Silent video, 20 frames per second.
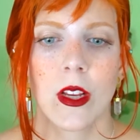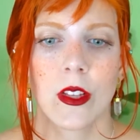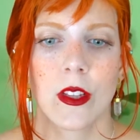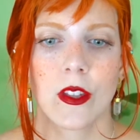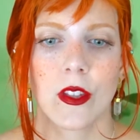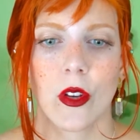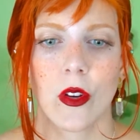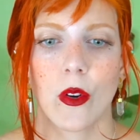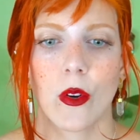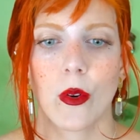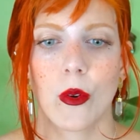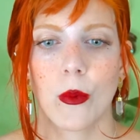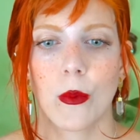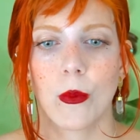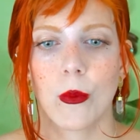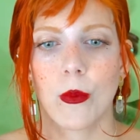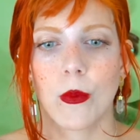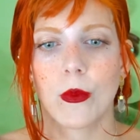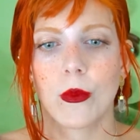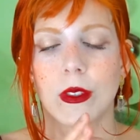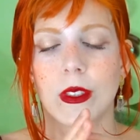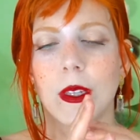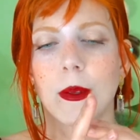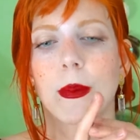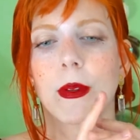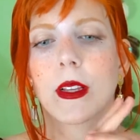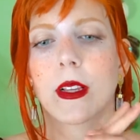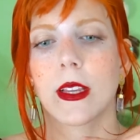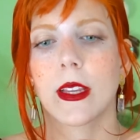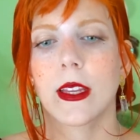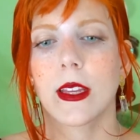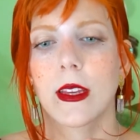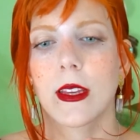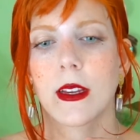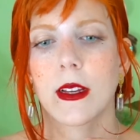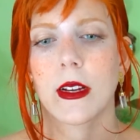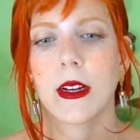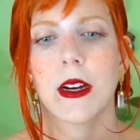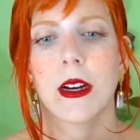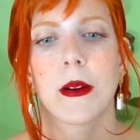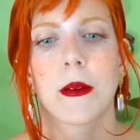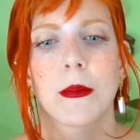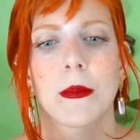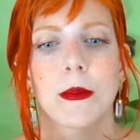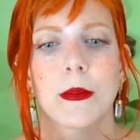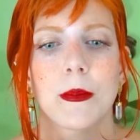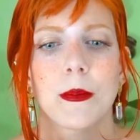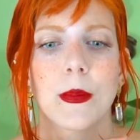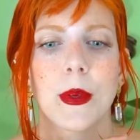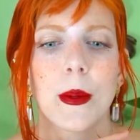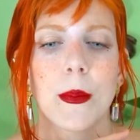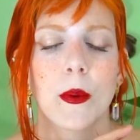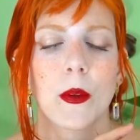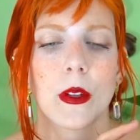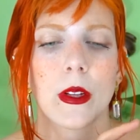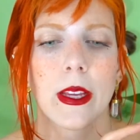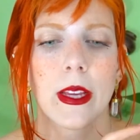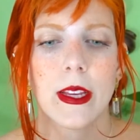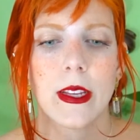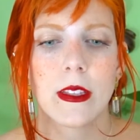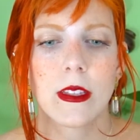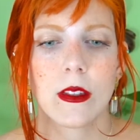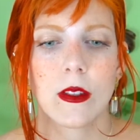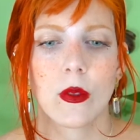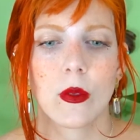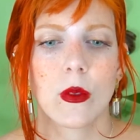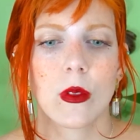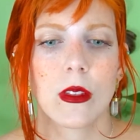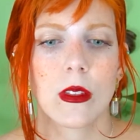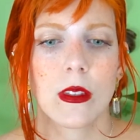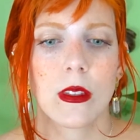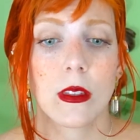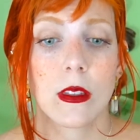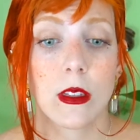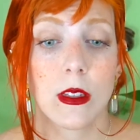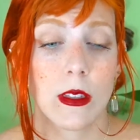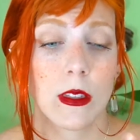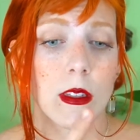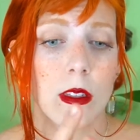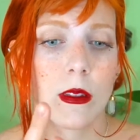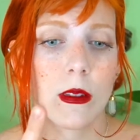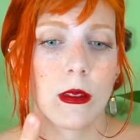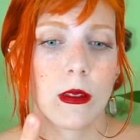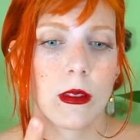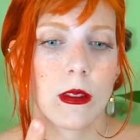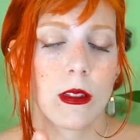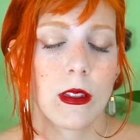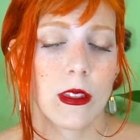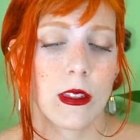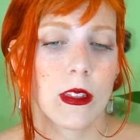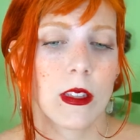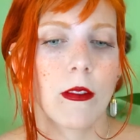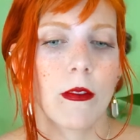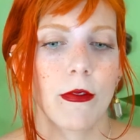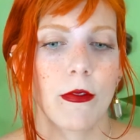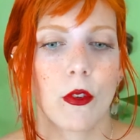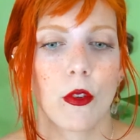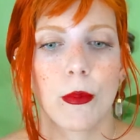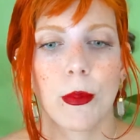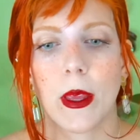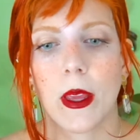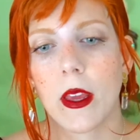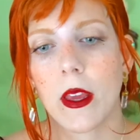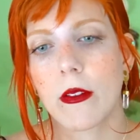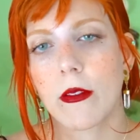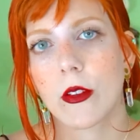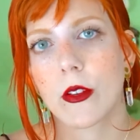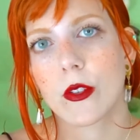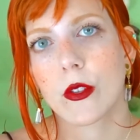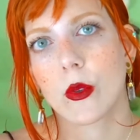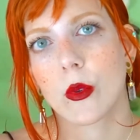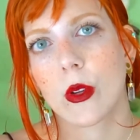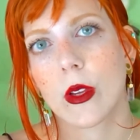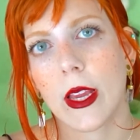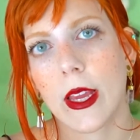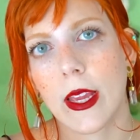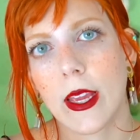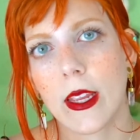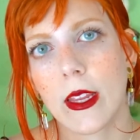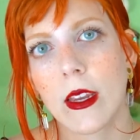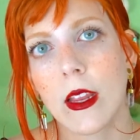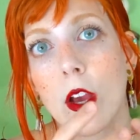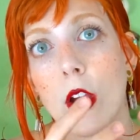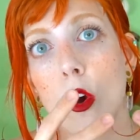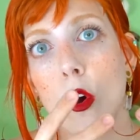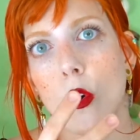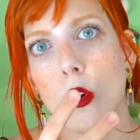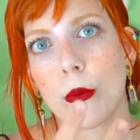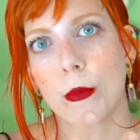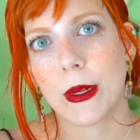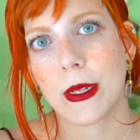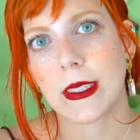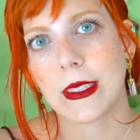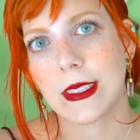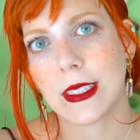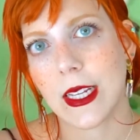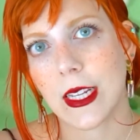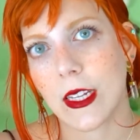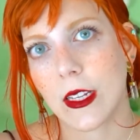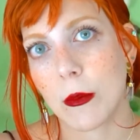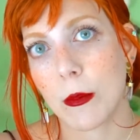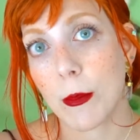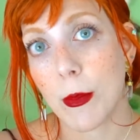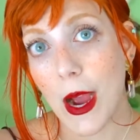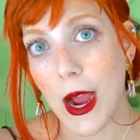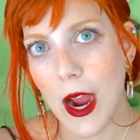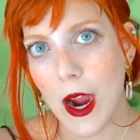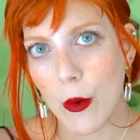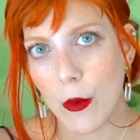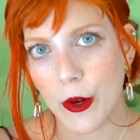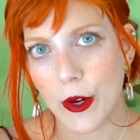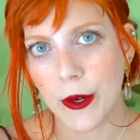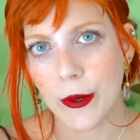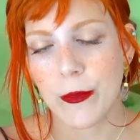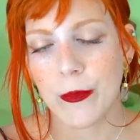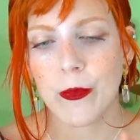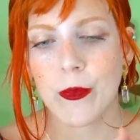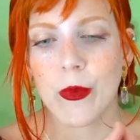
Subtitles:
So typically, people engage into this deceitful behavior to gain or maintain power.